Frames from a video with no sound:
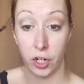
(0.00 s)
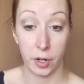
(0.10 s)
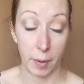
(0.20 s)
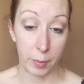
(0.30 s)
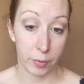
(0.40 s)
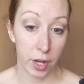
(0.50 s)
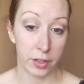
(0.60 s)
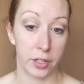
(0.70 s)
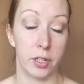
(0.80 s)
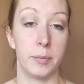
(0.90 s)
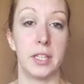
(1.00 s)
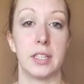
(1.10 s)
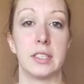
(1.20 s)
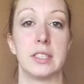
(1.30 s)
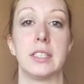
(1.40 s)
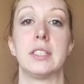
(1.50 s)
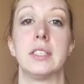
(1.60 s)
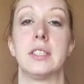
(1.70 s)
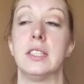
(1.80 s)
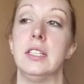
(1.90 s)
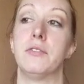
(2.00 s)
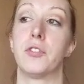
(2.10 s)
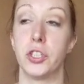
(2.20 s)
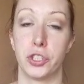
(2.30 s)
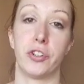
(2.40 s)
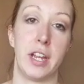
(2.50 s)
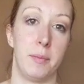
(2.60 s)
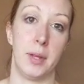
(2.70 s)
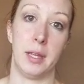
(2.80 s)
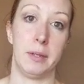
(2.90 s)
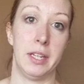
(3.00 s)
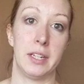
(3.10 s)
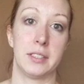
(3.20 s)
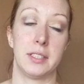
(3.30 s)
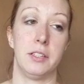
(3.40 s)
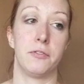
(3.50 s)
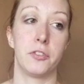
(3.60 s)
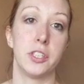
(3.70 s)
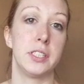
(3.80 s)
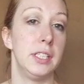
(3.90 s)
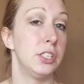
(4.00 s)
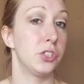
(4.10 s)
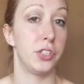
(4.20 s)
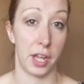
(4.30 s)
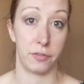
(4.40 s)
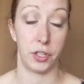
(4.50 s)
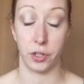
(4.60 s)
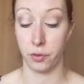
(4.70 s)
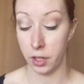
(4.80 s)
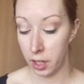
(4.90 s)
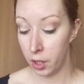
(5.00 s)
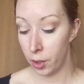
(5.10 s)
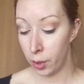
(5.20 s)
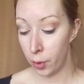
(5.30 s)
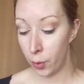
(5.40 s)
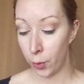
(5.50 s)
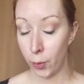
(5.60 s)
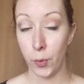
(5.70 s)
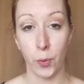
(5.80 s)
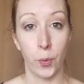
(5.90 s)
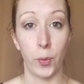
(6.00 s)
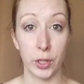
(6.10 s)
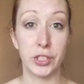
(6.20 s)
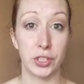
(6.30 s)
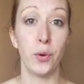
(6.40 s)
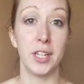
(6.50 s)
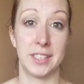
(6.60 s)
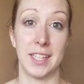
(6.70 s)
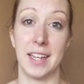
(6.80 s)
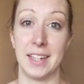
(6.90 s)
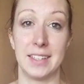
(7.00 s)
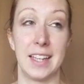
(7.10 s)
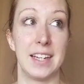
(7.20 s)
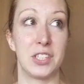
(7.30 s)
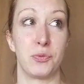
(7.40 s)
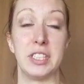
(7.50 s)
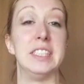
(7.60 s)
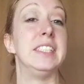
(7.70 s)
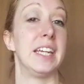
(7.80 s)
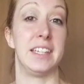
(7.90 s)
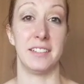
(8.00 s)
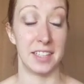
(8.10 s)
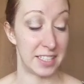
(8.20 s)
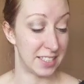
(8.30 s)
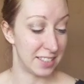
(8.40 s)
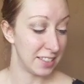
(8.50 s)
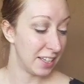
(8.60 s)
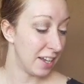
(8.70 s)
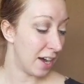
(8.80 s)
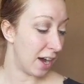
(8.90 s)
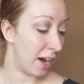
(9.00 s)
for her and my brother because this is the first grain baby. It is the first niece or nephew. We're so excited that it's ridiculous.